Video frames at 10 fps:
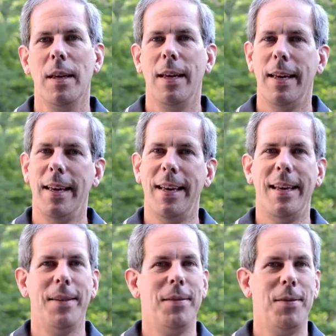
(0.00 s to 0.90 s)

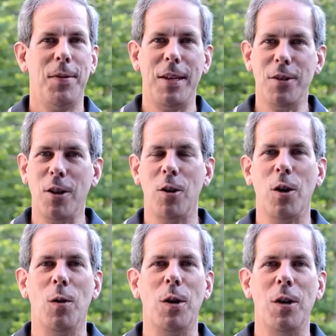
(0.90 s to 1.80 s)
And things started
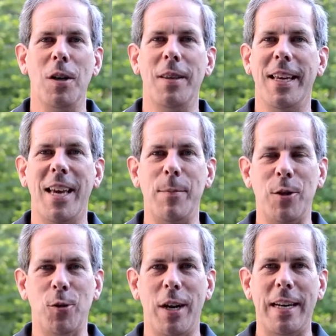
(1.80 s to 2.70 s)
going good. They gave me
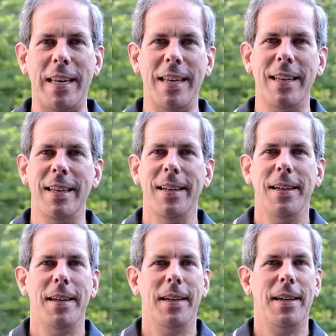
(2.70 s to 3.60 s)
training.
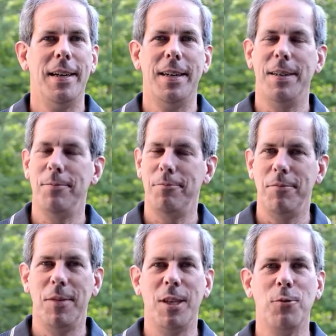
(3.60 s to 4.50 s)

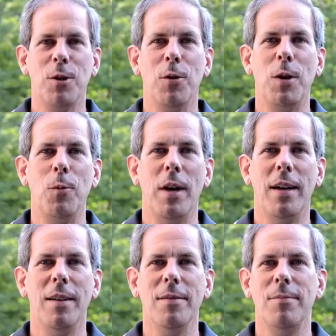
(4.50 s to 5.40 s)
Things were going
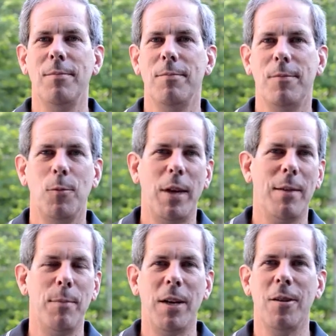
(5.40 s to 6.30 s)
well. We
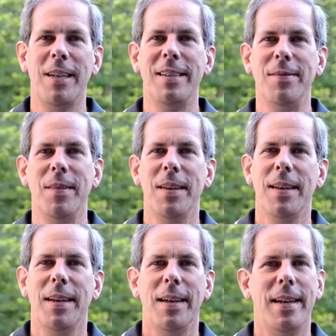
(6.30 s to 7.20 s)
got married, and
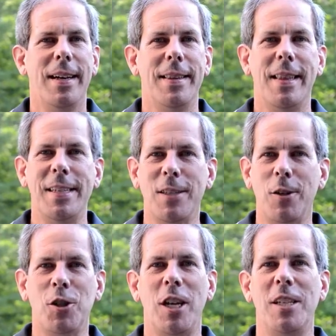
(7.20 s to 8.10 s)
then they
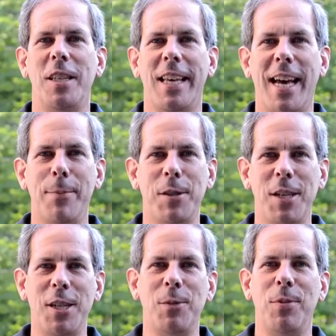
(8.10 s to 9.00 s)
started changing the
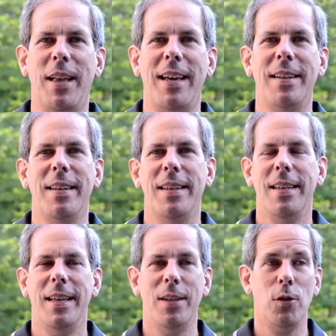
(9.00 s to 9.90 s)
compensation plan.
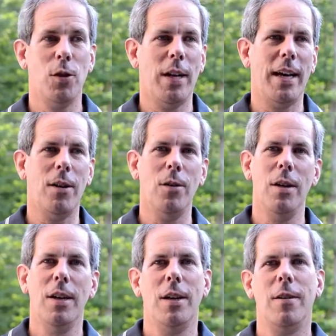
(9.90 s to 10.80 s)
And so now
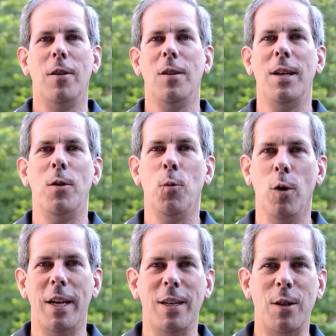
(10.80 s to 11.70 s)
you're not only
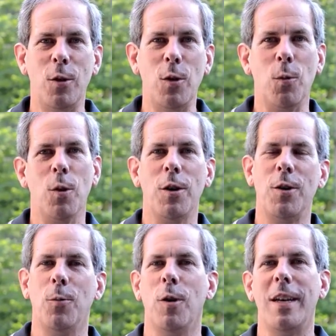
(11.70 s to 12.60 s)
working to do the work,
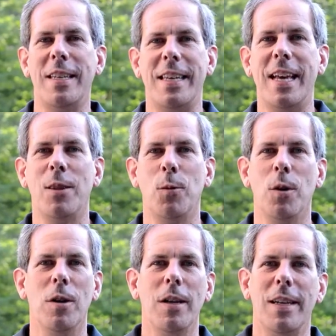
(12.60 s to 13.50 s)
you're working to get the
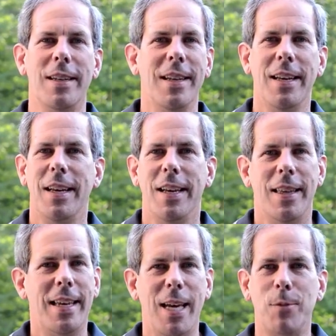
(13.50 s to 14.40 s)
work, and
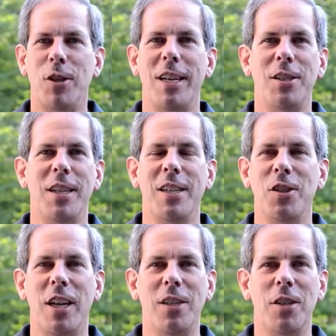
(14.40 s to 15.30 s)
they kept changing
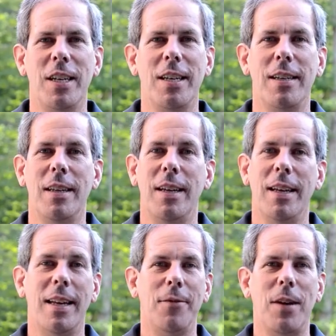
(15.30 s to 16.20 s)
it,
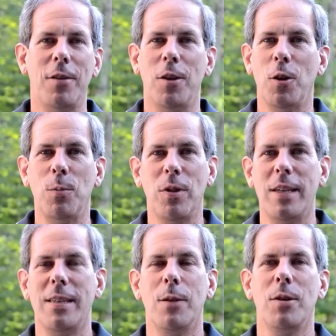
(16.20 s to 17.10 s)
and I found another
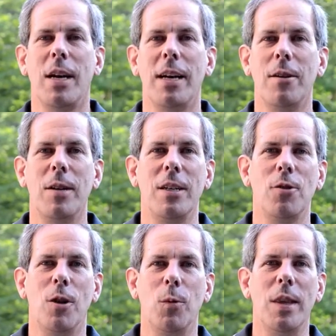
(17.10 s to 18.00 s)
place that was hiring,
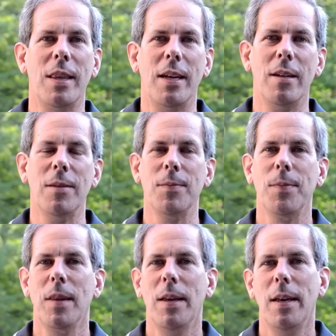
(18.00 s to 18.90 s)
so I went there,
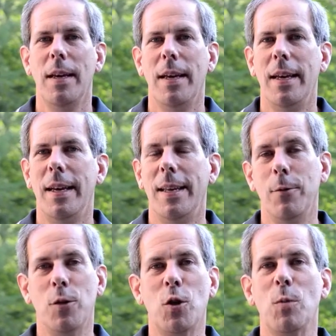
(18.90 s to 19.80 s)
and it
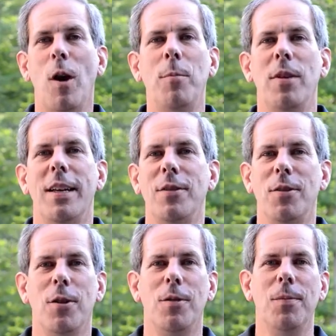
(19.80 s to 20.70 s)
was a small place,
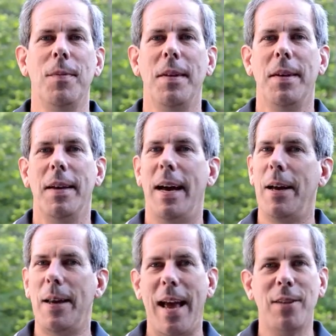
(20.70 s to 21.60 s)
so
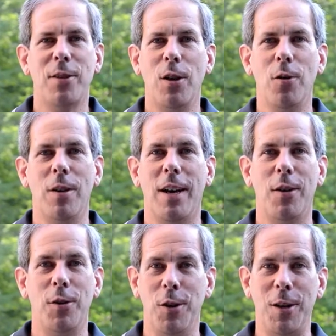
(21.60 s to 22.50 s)
I asked the owner, now,
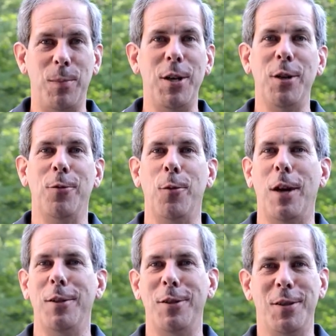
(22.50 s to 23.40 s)
you're going to be here for a
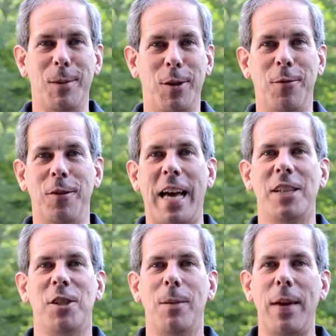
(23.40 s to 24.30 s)
while, this is some little
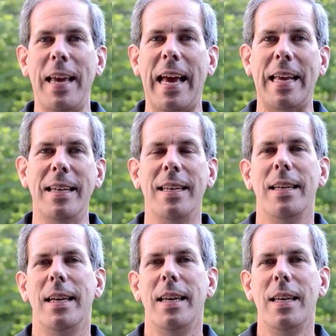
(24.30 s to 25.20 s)
flash in the pan,
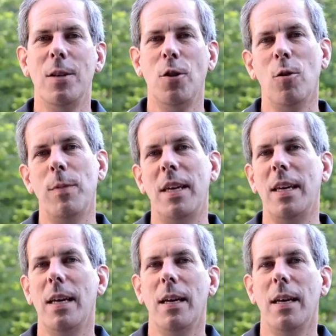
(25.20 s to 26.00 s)
and he told me